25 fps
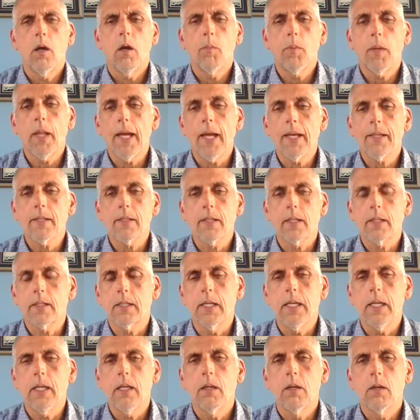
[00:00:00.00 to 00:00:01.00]
plastic
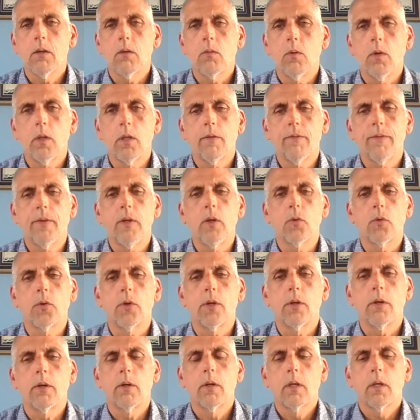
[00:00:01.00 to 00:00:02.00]
T with a filter.
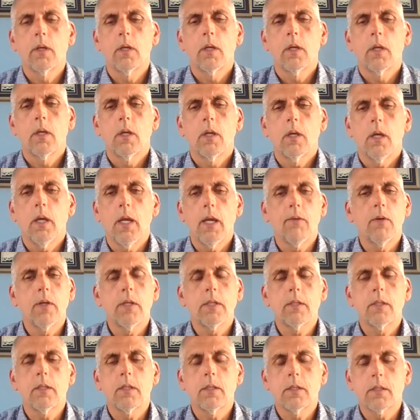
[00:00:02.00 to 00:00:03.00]

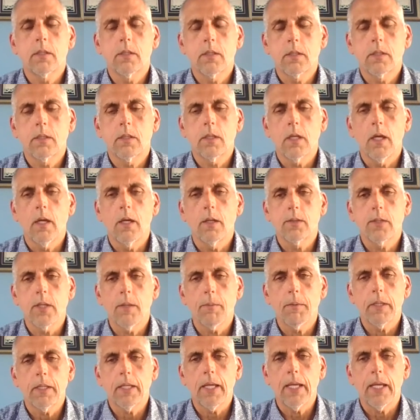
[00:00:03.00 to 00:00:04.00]
Every
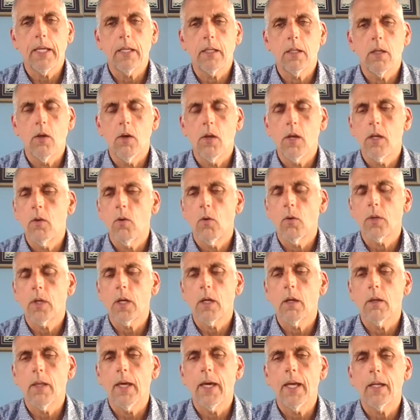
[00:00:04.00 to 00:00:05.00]
septic tank done in North
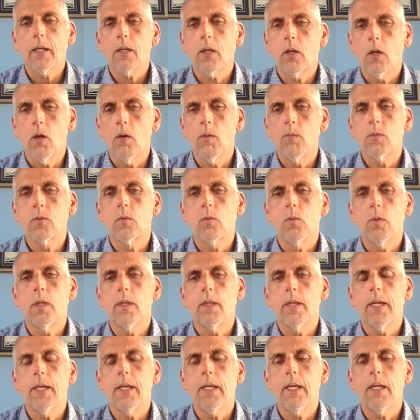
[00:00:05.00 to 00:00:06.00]
Carolina comes
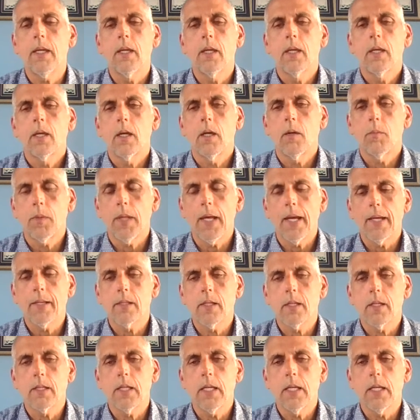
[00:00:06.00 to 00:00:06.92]
with a plastic